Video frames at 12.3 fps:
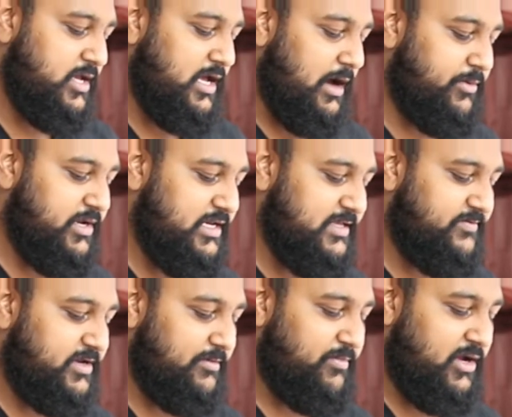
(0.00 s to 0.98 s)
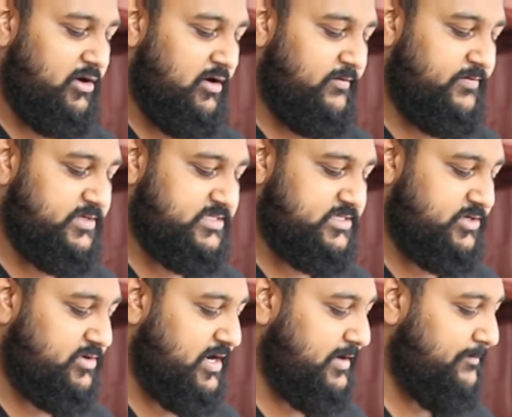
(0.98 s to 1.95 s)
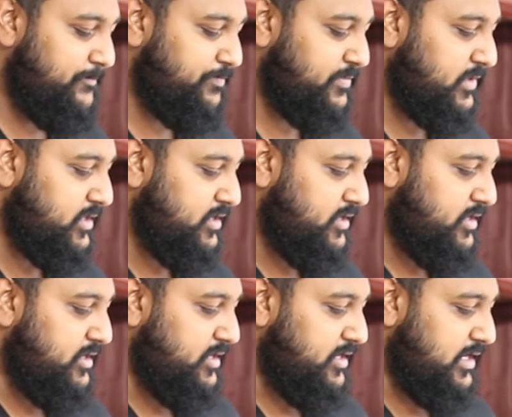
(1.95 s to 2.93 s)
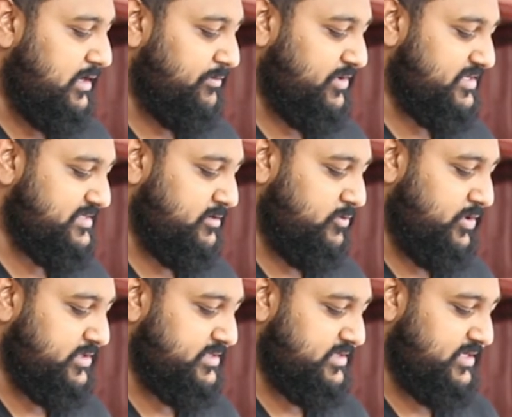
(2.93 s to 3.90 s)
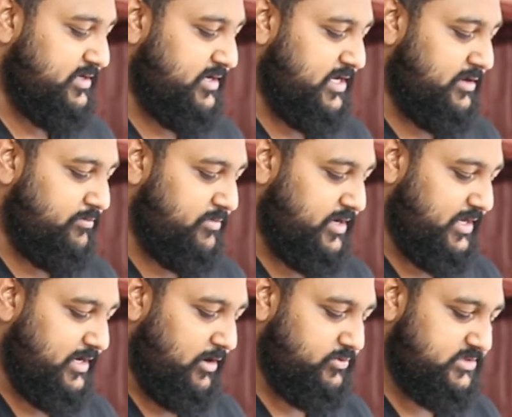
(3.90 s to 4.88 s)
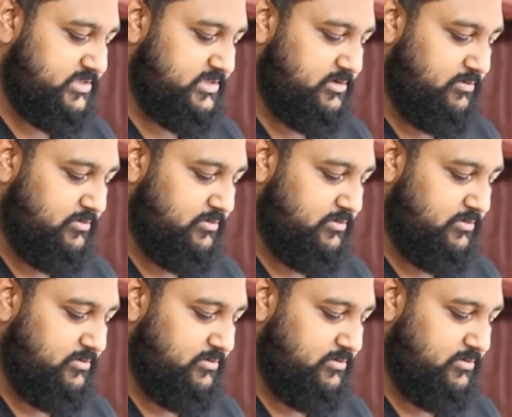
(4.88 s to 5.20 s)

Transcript: I'm gonna leave it at my office to run, because I don't want it here at my house.